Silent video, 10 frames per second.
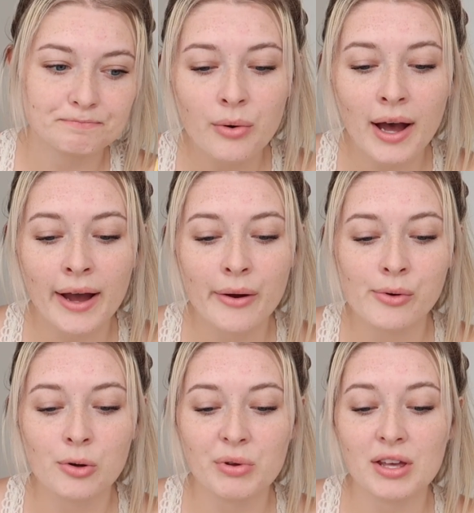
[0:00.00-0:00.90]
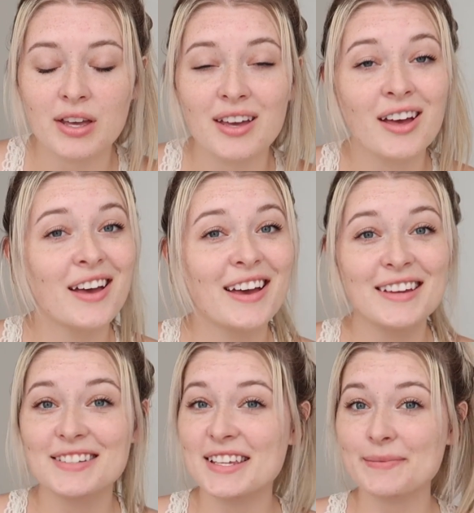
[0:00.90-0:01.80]
So I will be
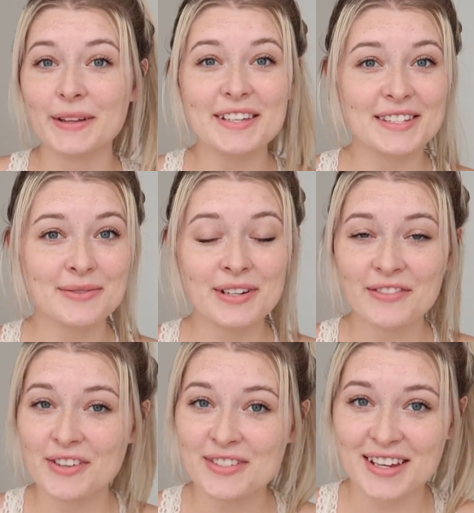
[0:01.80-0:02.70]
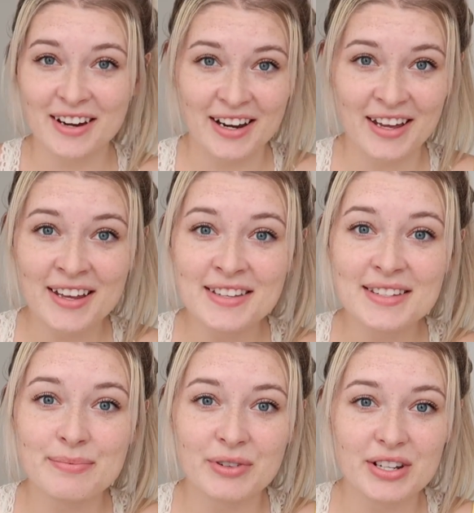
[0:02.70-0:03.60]
displaced to one of those
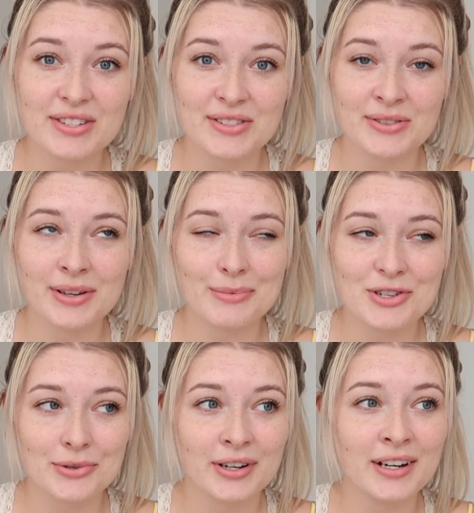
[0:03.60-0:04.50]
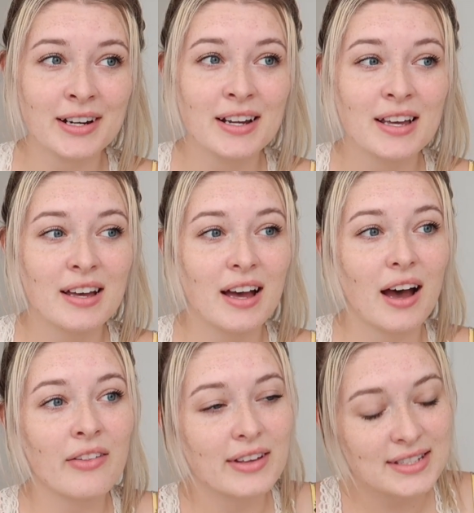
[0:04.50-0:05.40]
areas pretty soon, I'm sure.
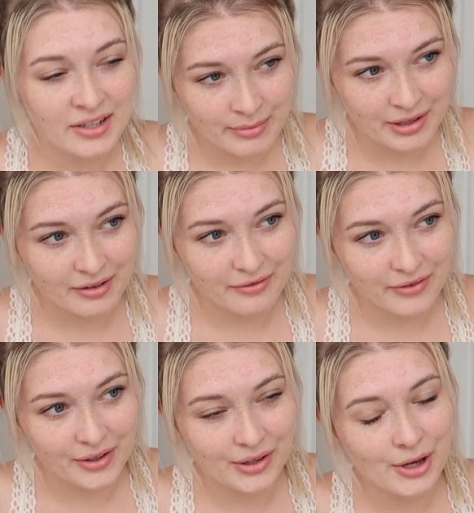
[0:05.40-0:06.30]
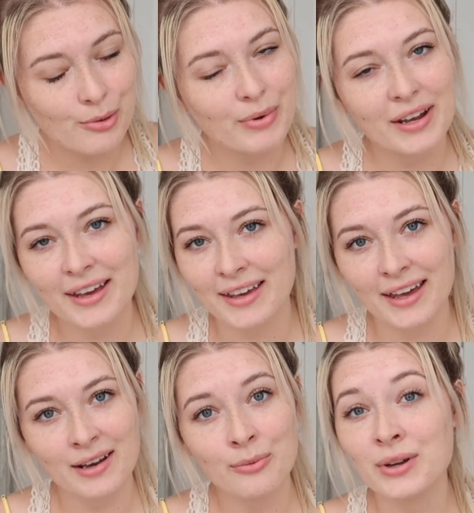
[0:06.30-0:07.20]
Unless I remain on furlough, but
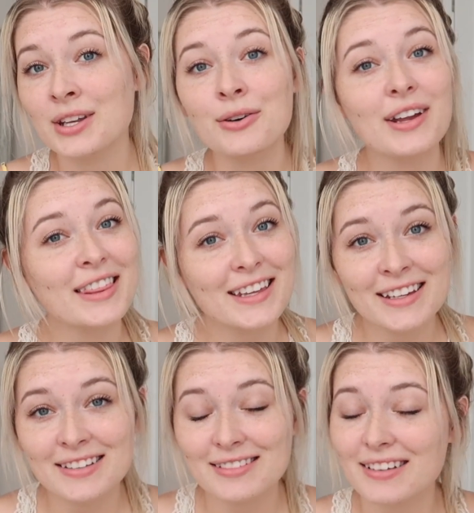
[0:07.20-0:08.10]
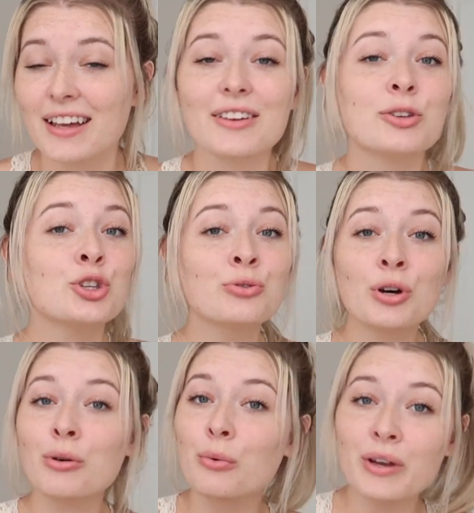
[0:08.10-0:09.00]
again, we know nothing. You
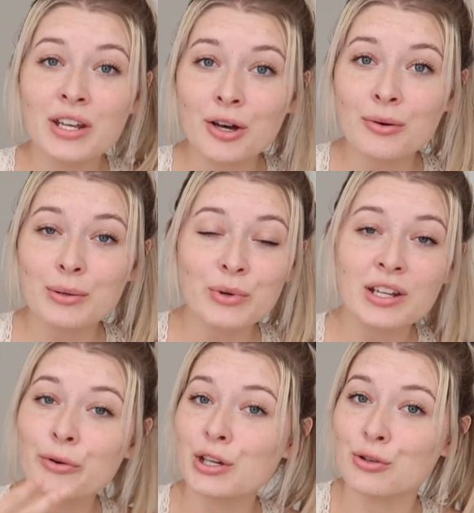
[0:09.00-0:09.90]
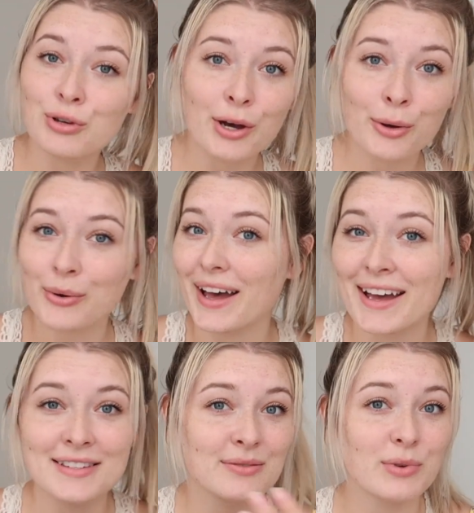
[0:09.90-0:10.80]
know what we know, and we know what you know
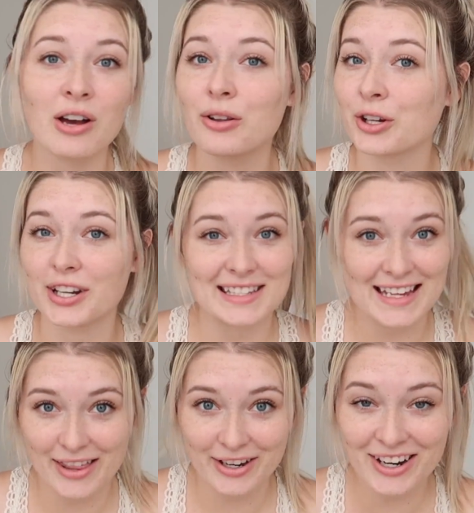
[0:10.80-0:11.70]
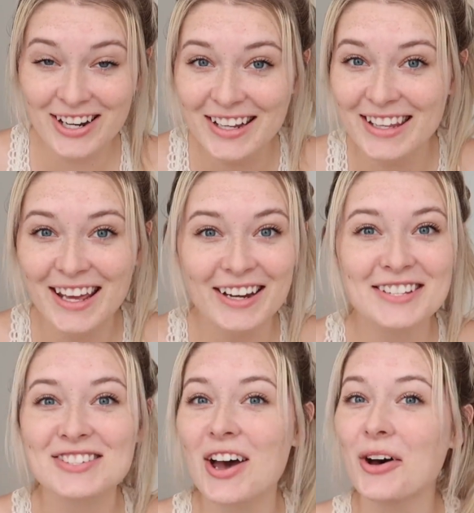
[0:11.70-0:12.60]
as we all learn it together.
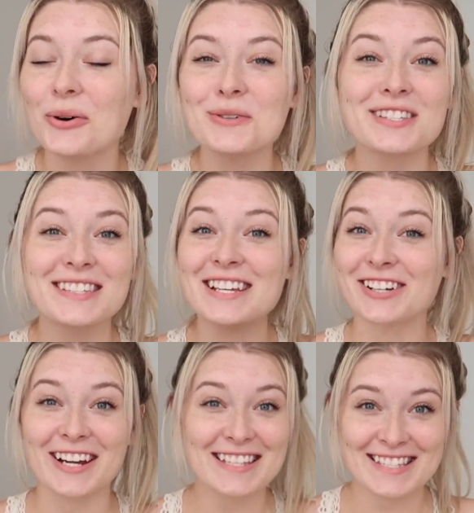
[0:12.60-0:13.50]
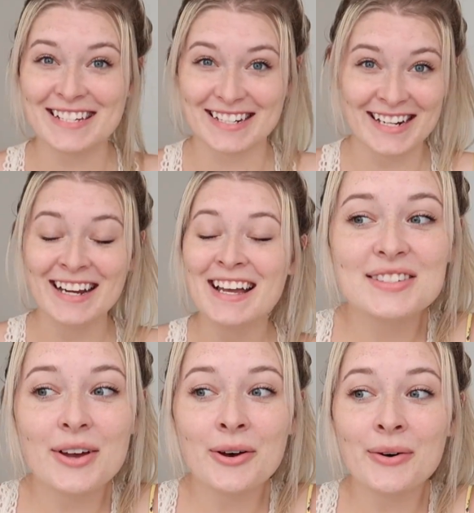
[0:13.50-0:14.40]
There's no secrets here.
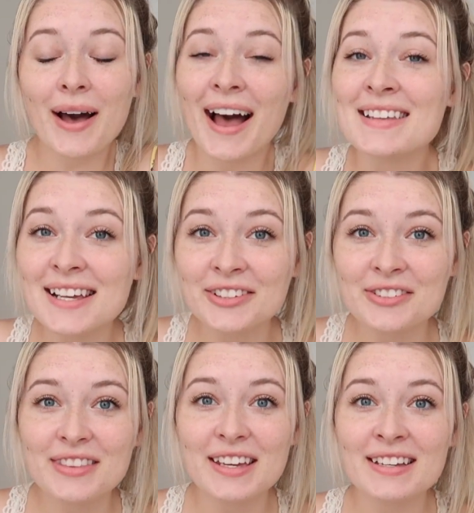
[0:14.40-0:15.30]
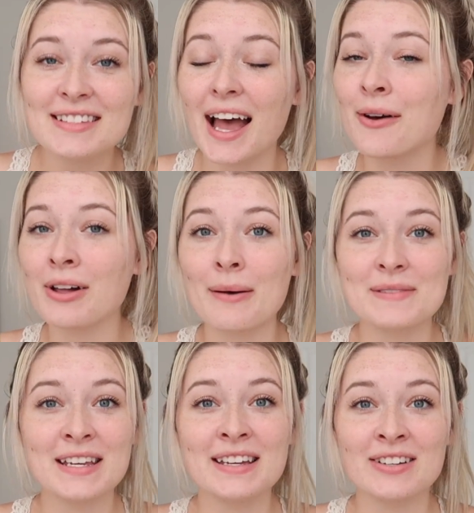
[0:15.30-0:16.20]
So as I learn things, I will
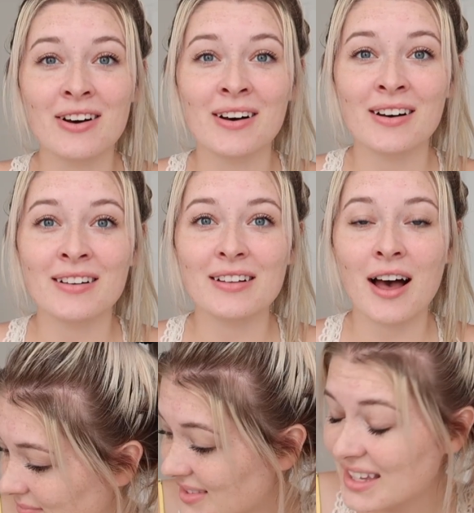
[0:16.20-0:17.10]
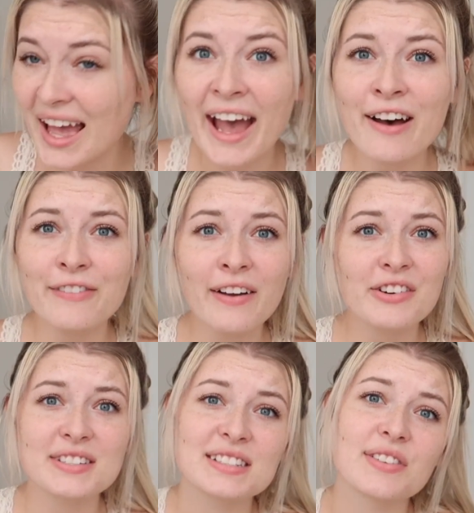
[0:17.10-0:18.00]
update y'all. I have 5
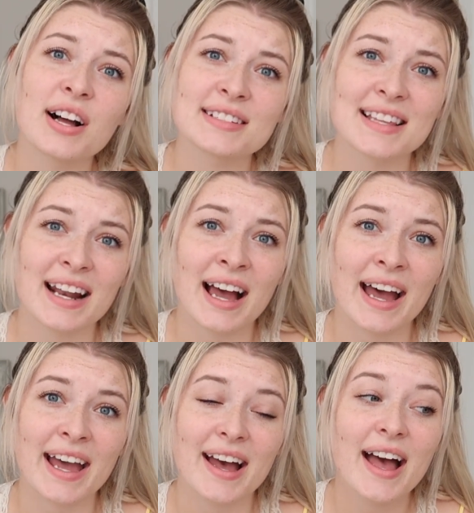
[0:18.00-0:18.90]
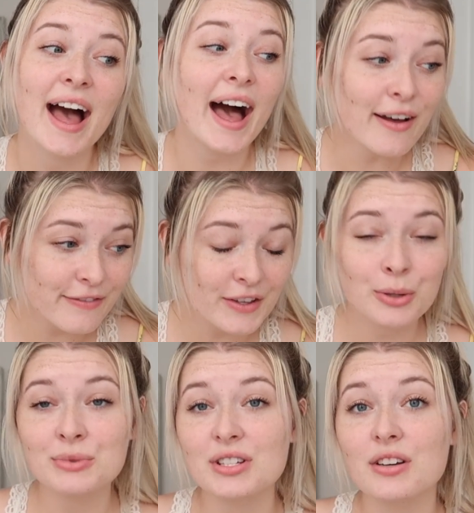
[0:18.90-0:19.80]
or 6 vlogs that I have
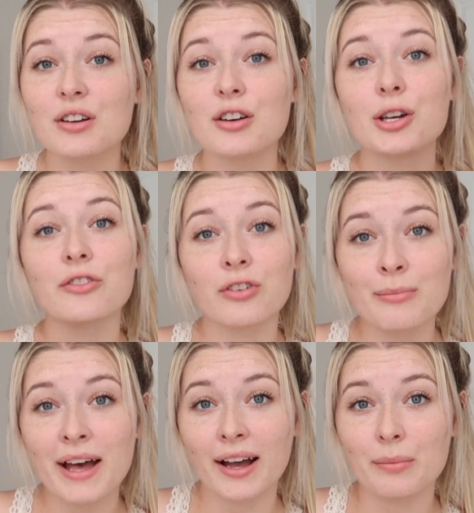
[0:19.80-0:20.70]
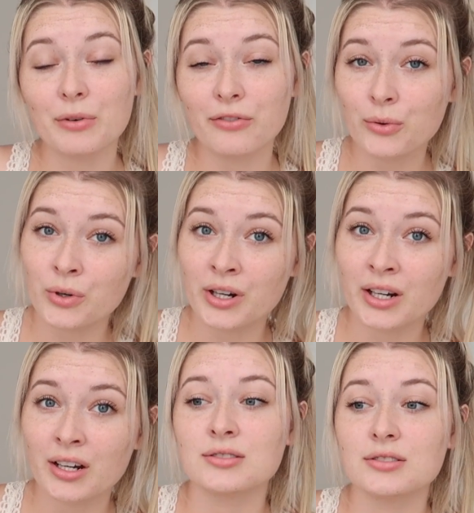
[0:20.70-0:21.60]
filmed from back
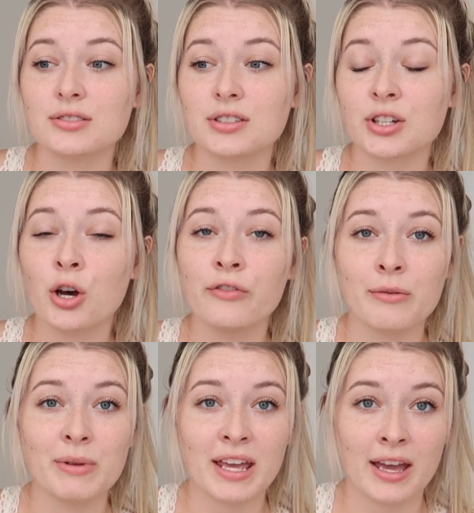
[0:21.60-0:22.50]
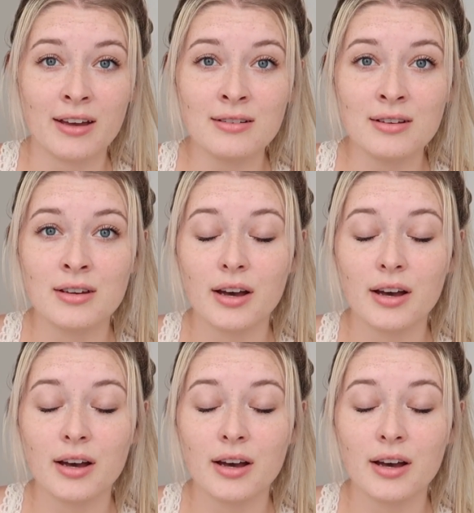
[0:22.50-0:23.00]
before COVID began.